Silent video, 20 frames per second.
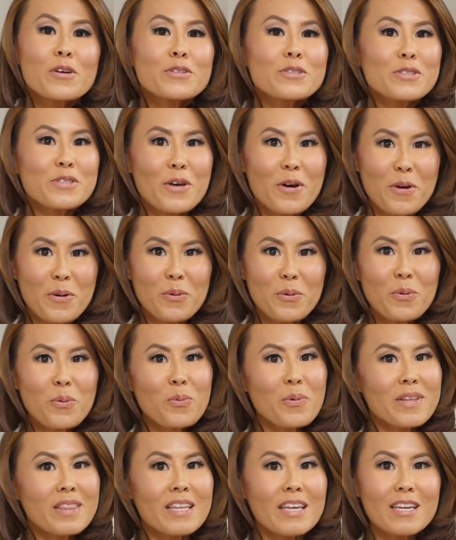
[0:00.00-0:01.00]
So,
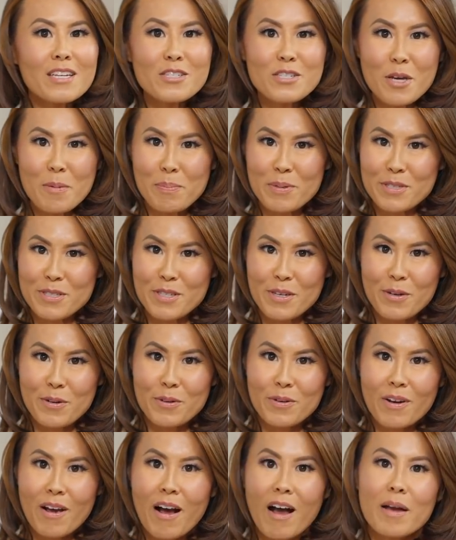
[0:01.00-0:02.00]
with each
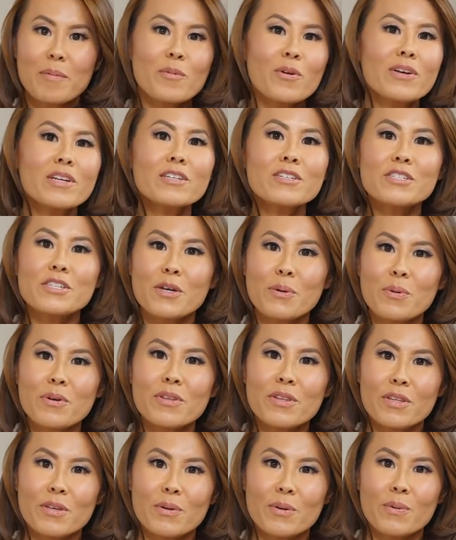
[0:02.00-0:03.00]
episode, I'm going to share
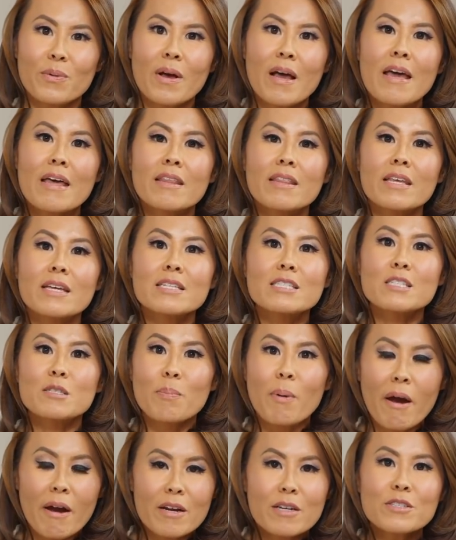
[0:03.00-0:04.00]
with you the
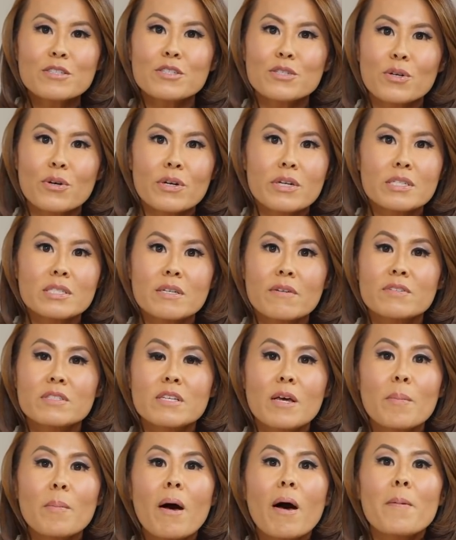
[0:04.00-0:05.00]
inspiring stories of
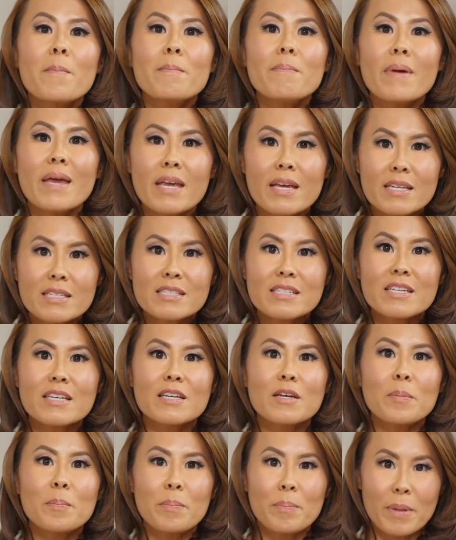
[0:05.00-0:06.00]
some
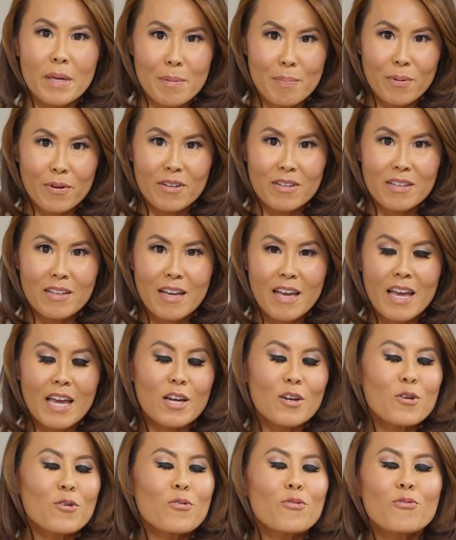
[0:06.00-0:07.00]
amazing people,
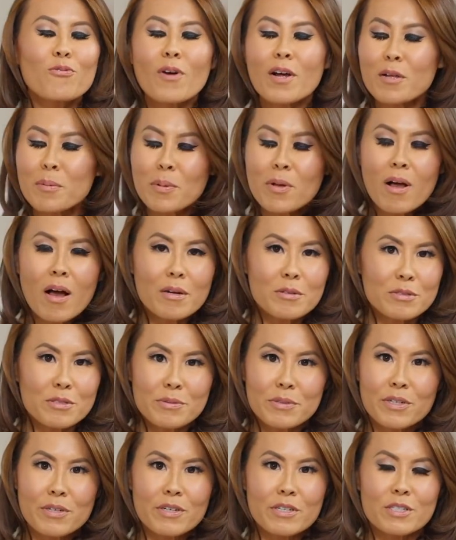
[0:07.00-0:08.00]
incredible
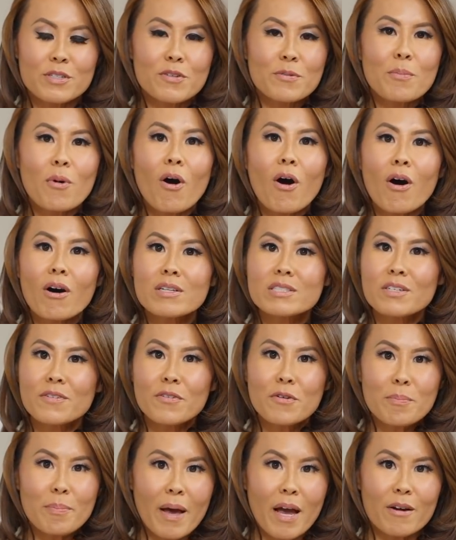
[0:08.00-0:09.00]
entrepreneurs from all
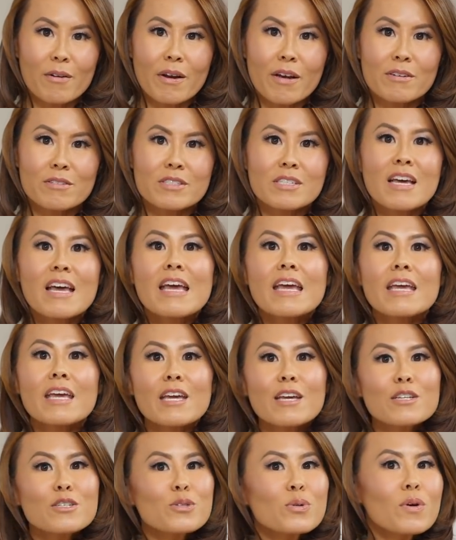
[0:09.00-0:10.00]
different backgrounds,
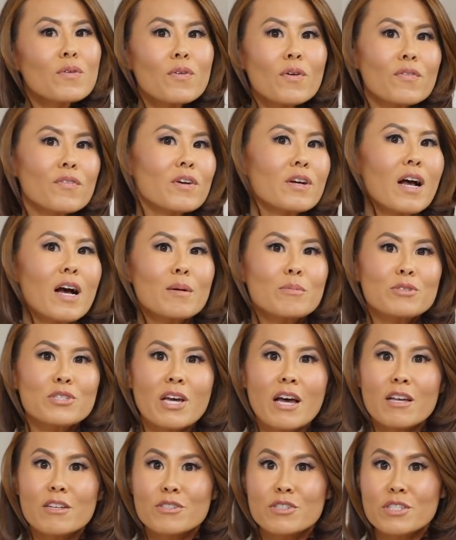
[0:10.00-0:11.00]
each who have overcome
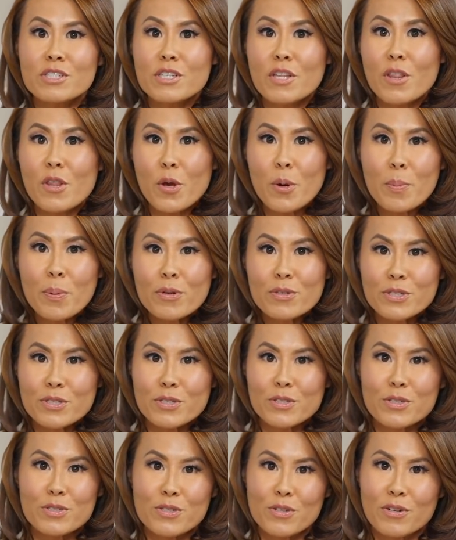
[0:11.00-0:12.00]
challenges in their
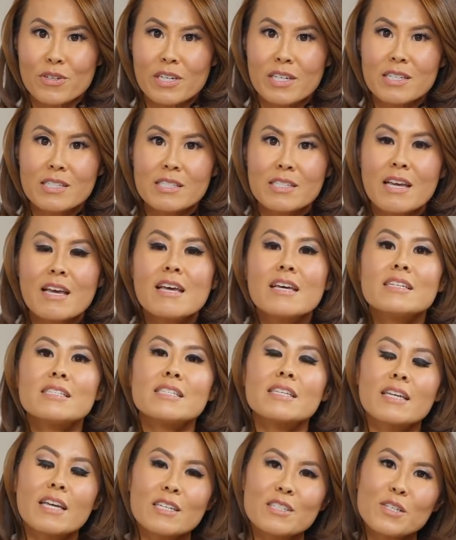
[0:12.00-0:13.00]
personal journeys
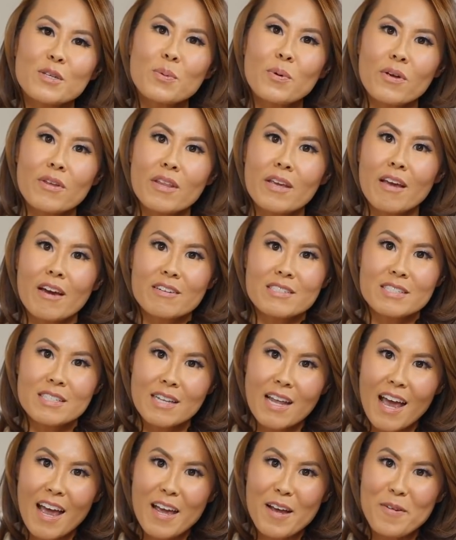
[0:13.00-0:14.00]
to get to where they are
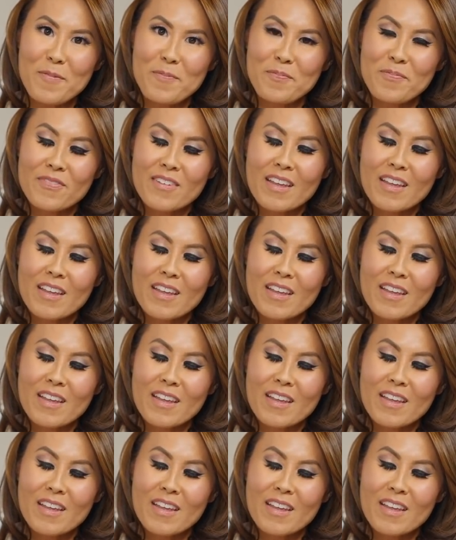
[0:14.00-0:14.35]
today.